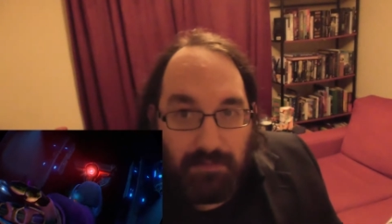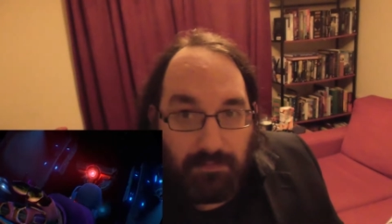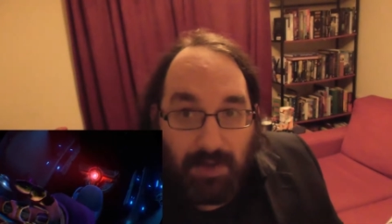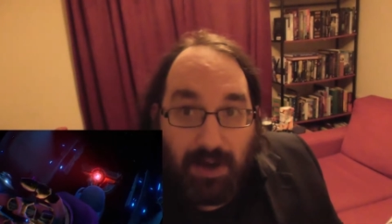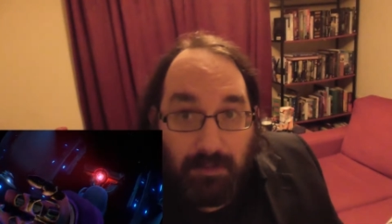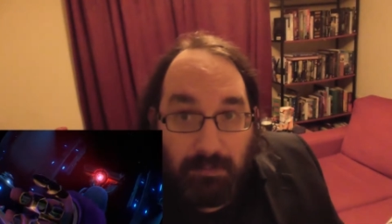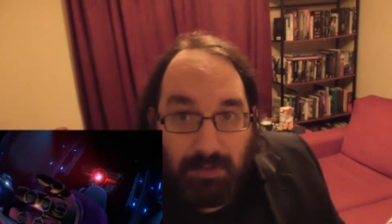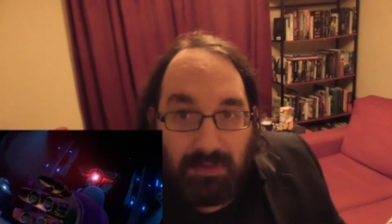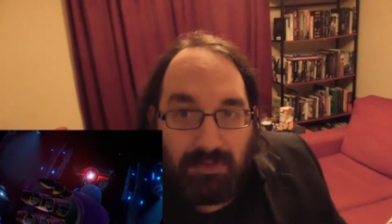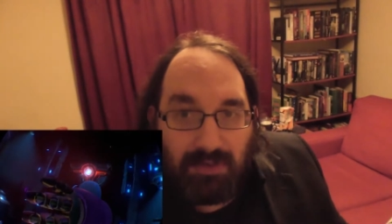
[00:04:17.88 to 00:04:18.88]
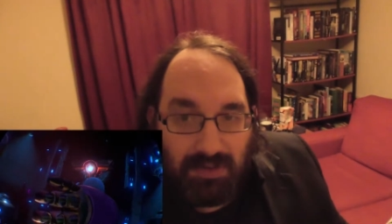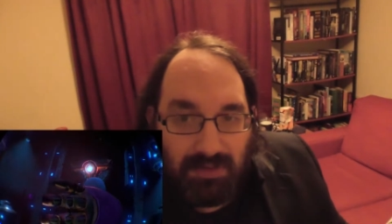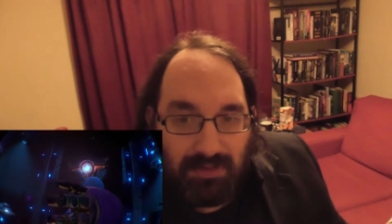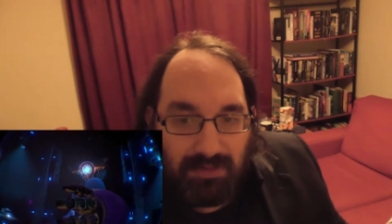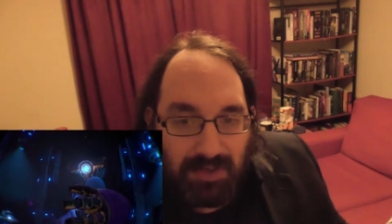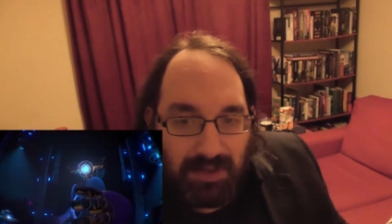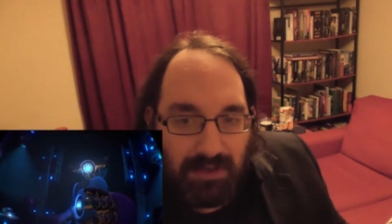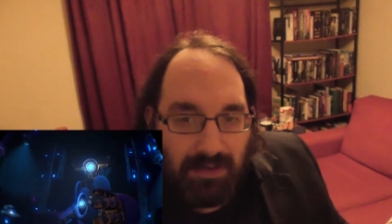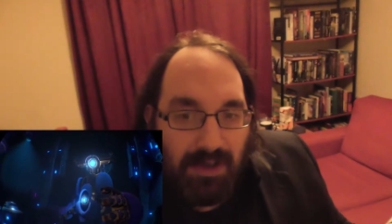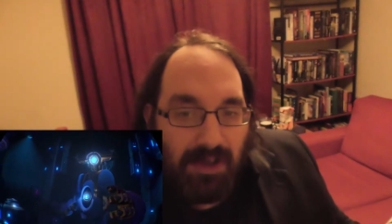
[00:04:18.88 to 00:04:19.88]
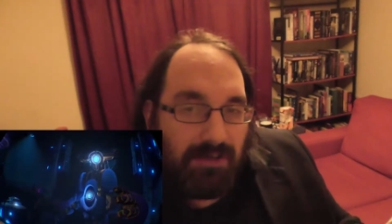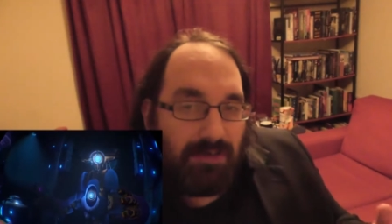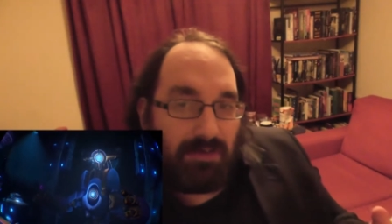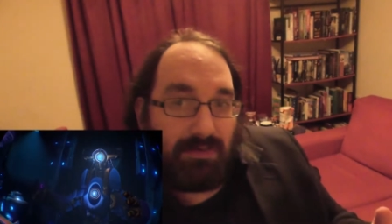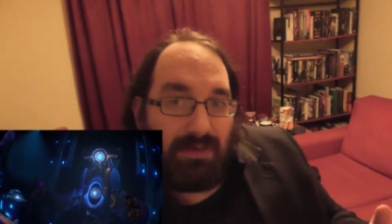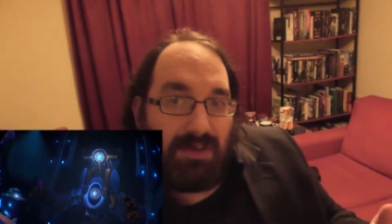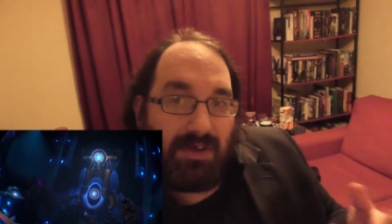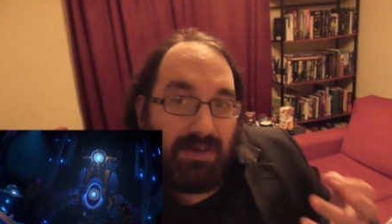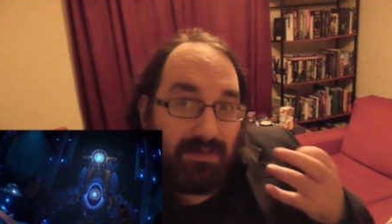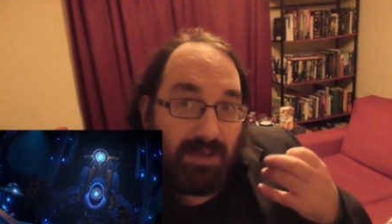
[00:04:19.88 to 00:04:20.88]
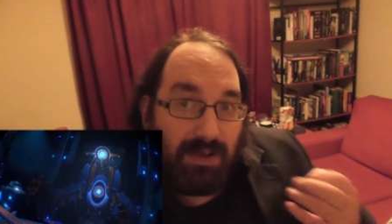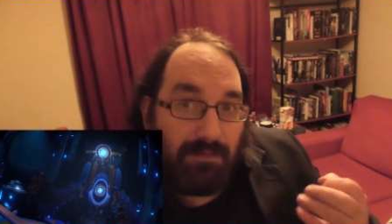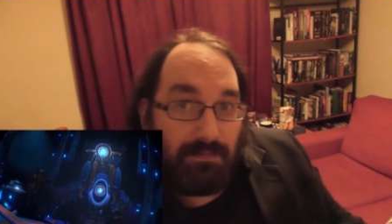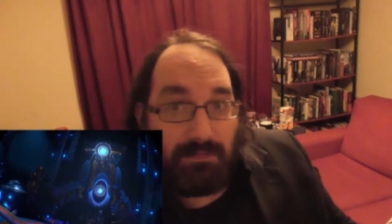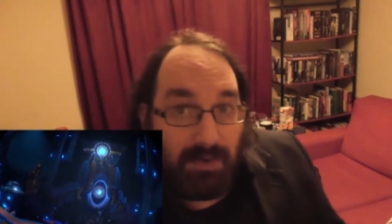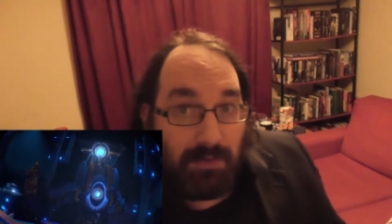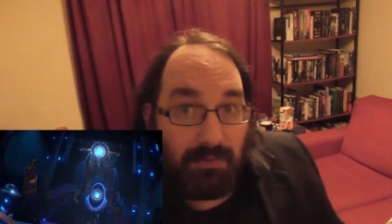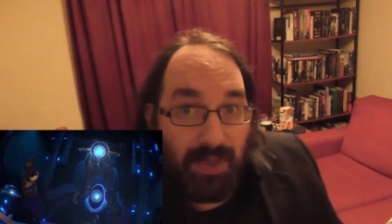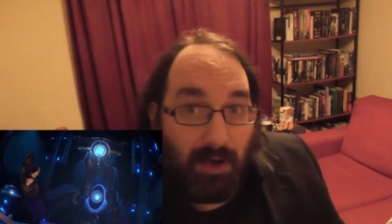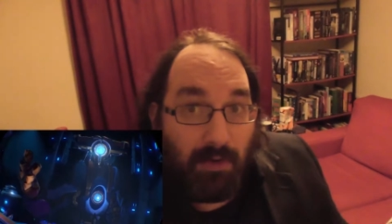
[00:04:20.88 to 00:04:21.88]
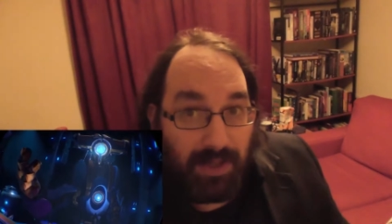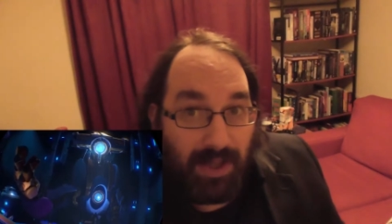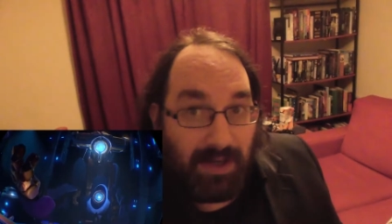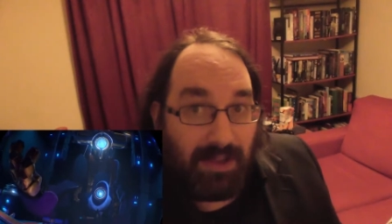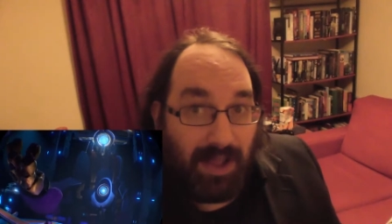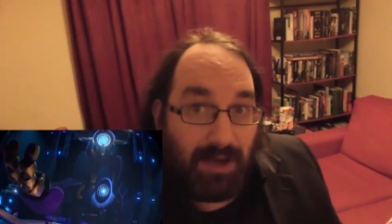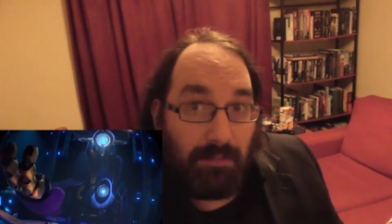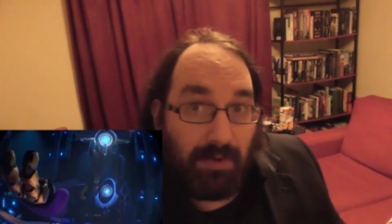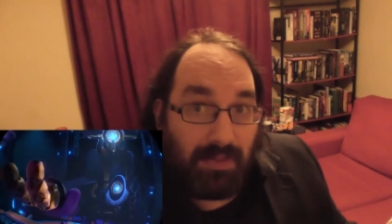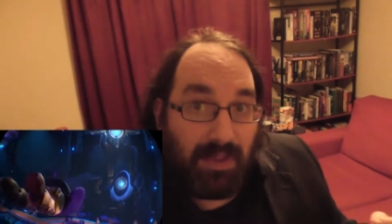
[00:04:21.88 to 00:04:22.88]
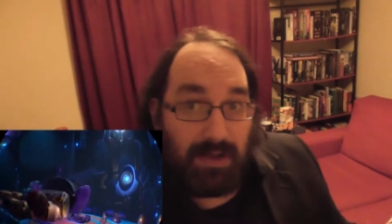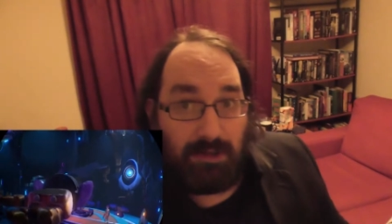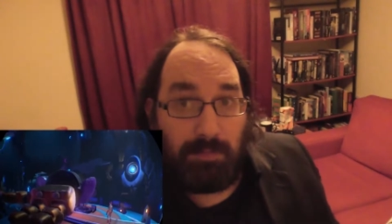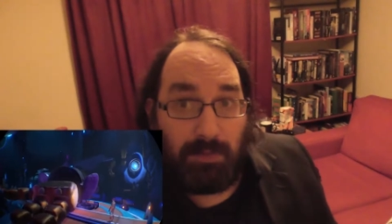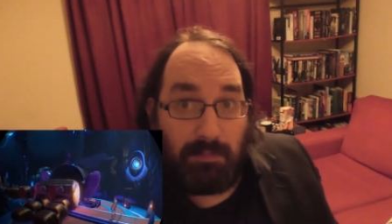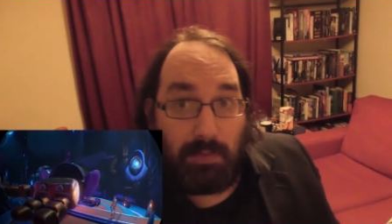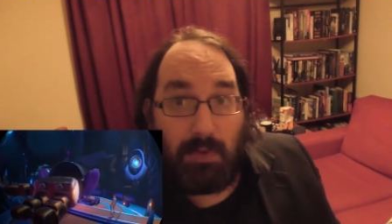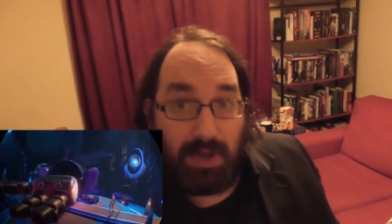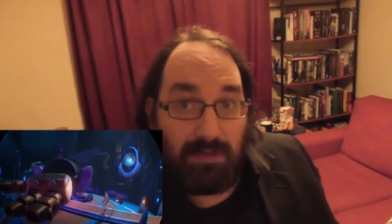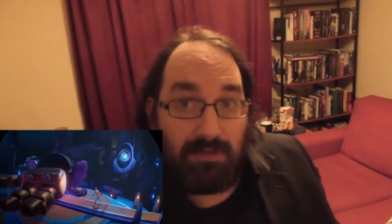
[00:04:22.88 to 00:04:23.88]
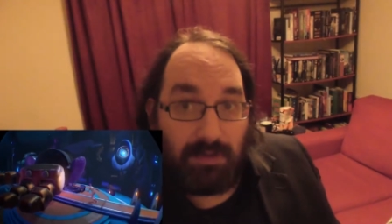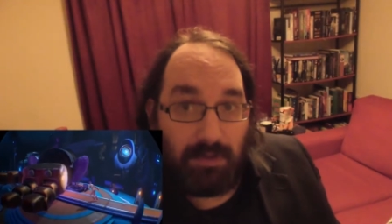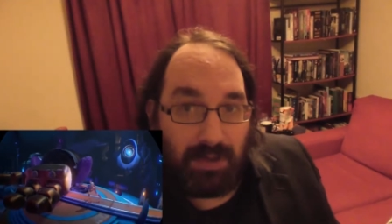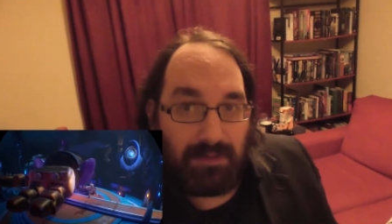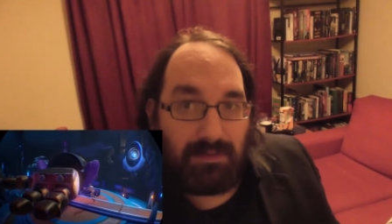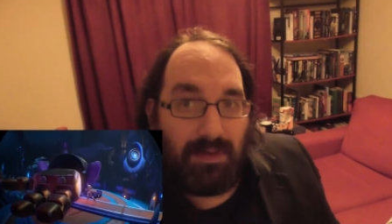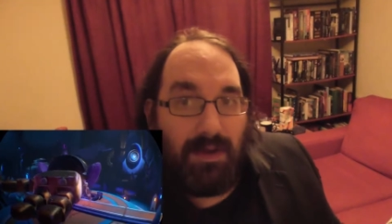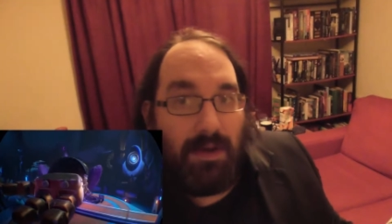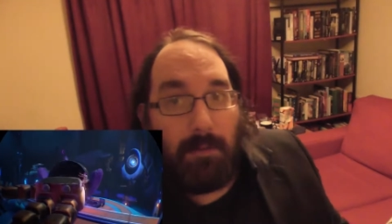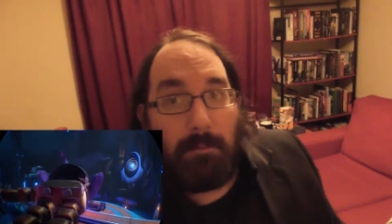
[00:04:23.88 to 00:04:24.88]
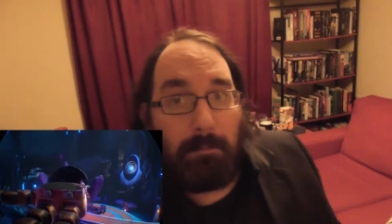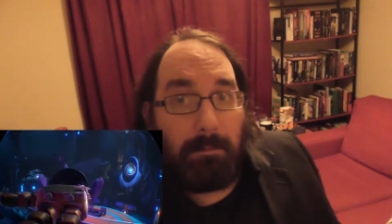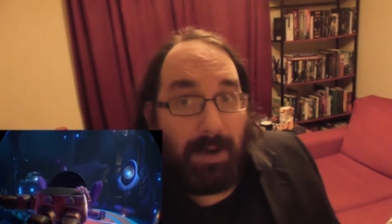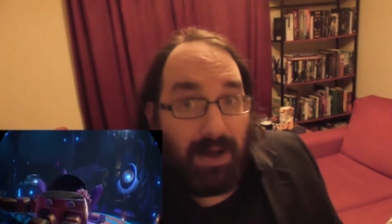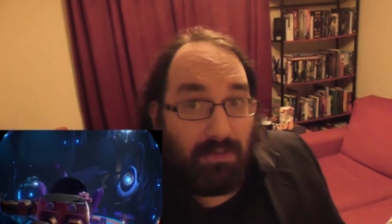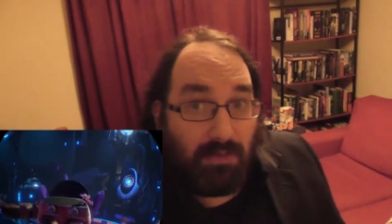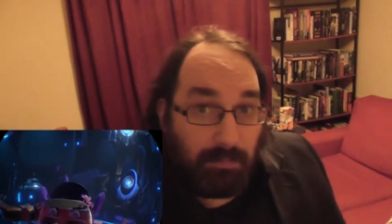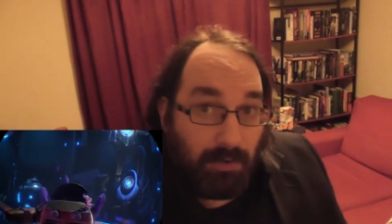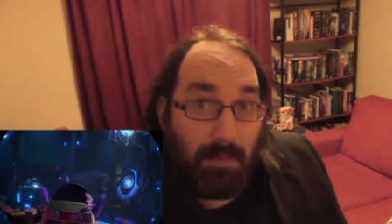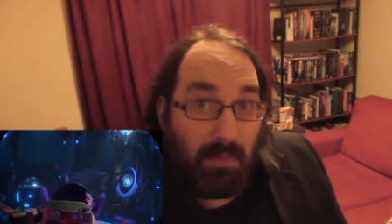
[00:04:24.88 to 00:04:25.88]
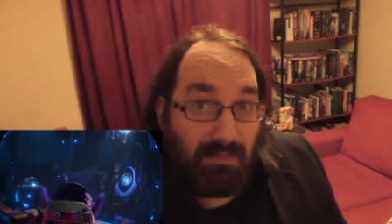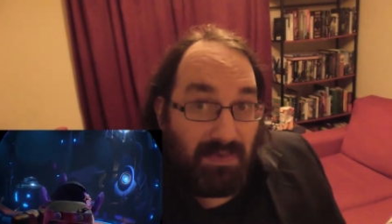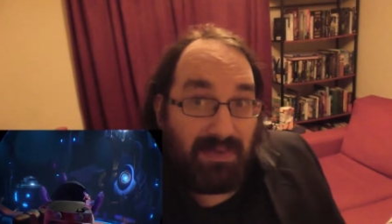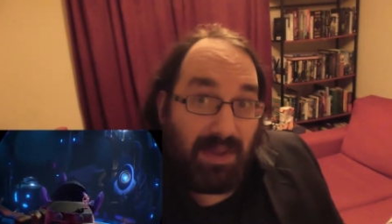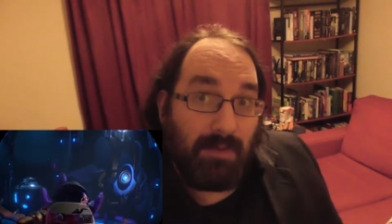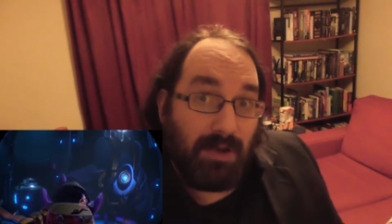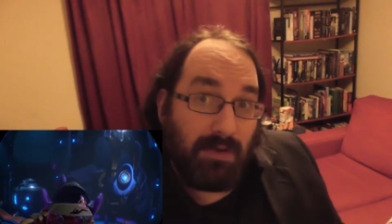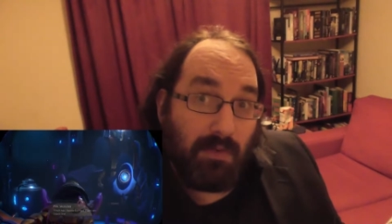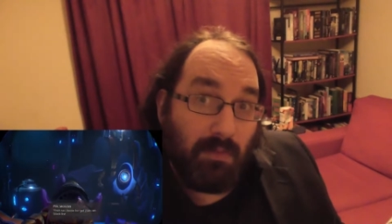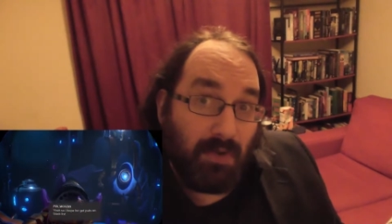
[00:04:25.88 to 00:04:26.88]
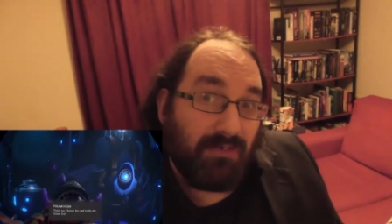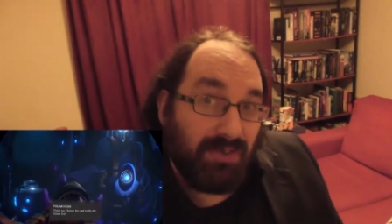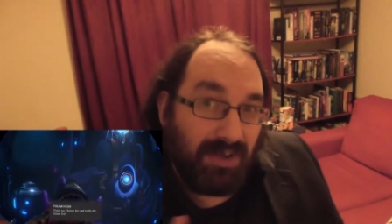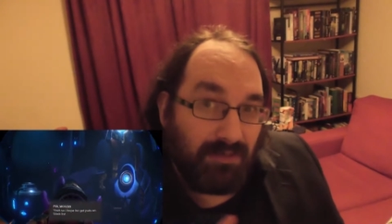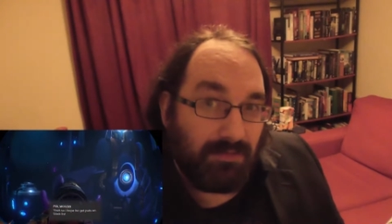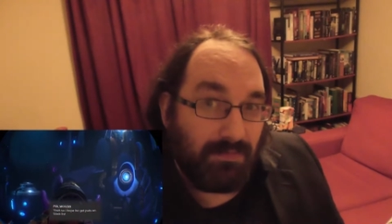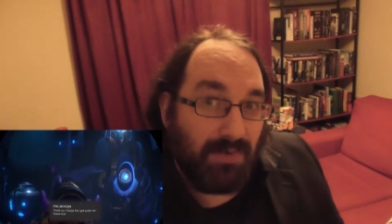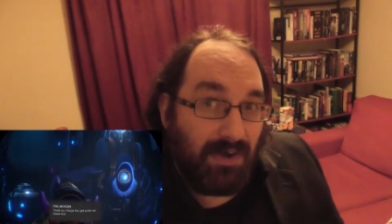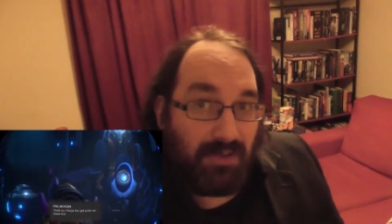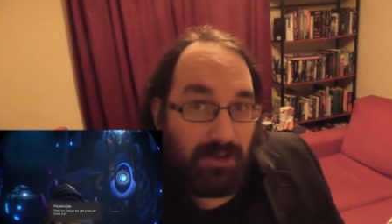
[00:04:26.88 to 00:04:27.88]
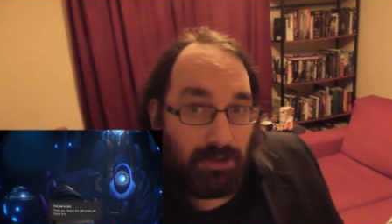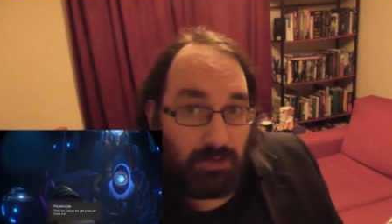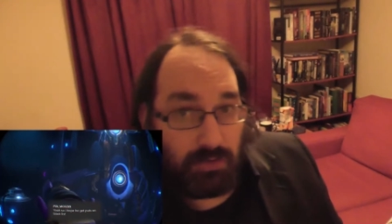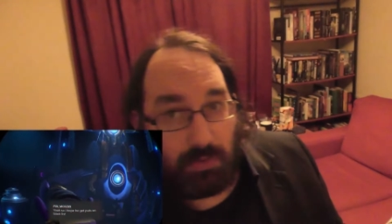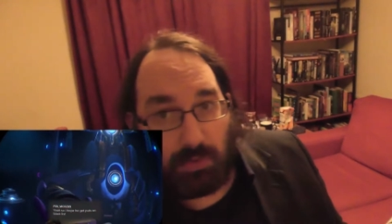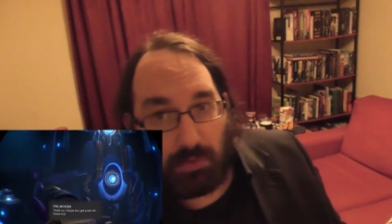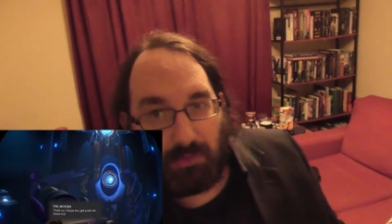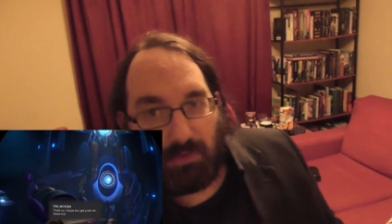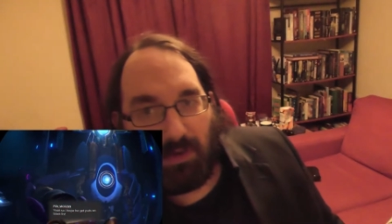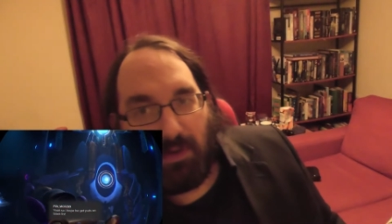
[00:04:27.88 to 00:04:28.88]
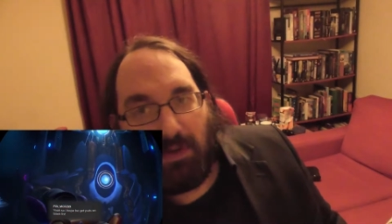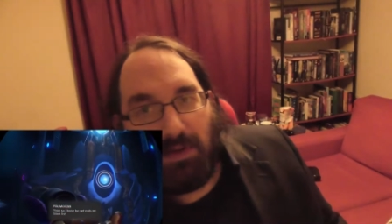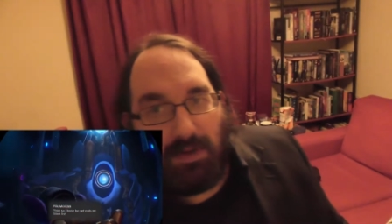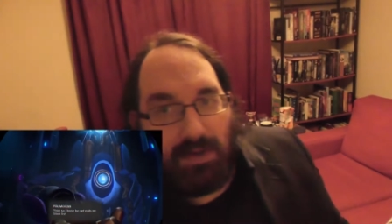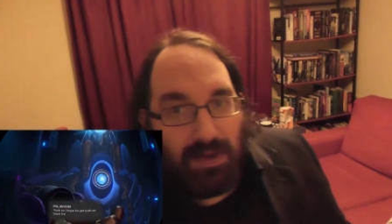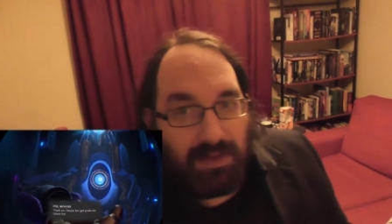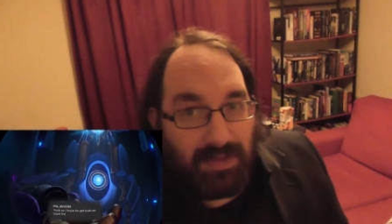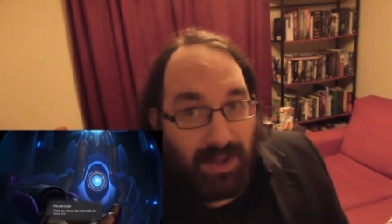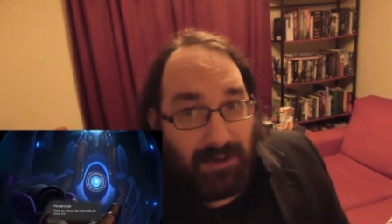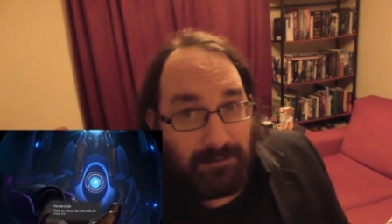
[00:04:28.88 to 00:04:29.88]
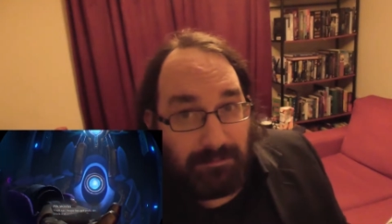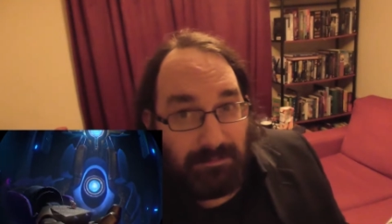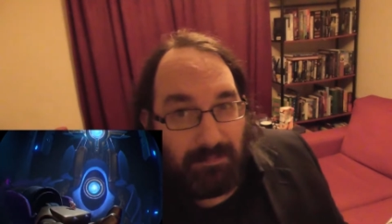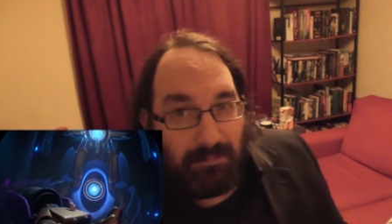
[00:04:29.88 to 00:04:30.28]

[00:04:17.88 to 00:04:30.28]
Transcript: environment and uh, just you can certainly feel that organic element that it brought into it. But the problem with the demo was that it was very short. Now,